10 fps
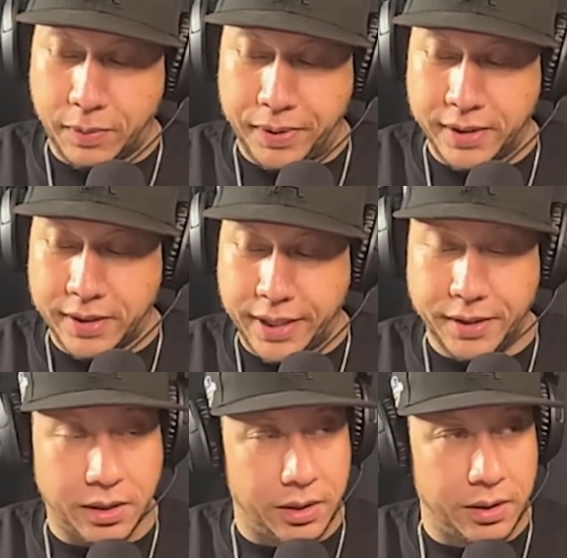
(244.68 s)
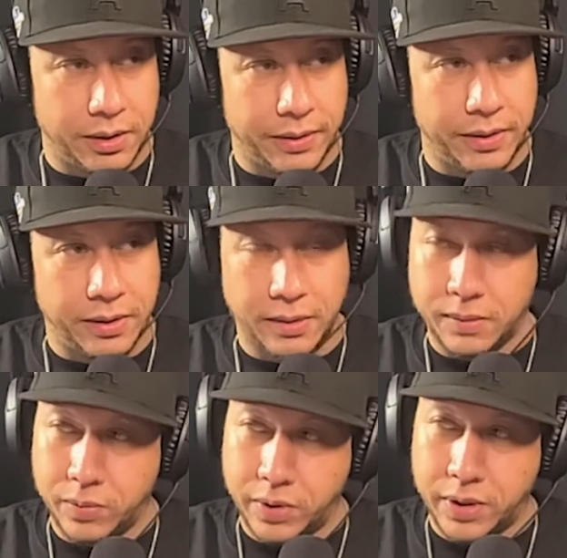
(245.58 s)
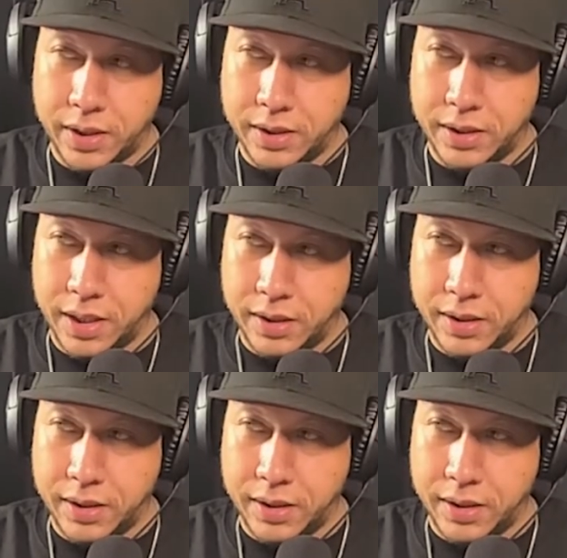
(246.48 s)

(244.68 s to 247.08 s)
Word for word: presentation? Yeah. Where are you guys sitting out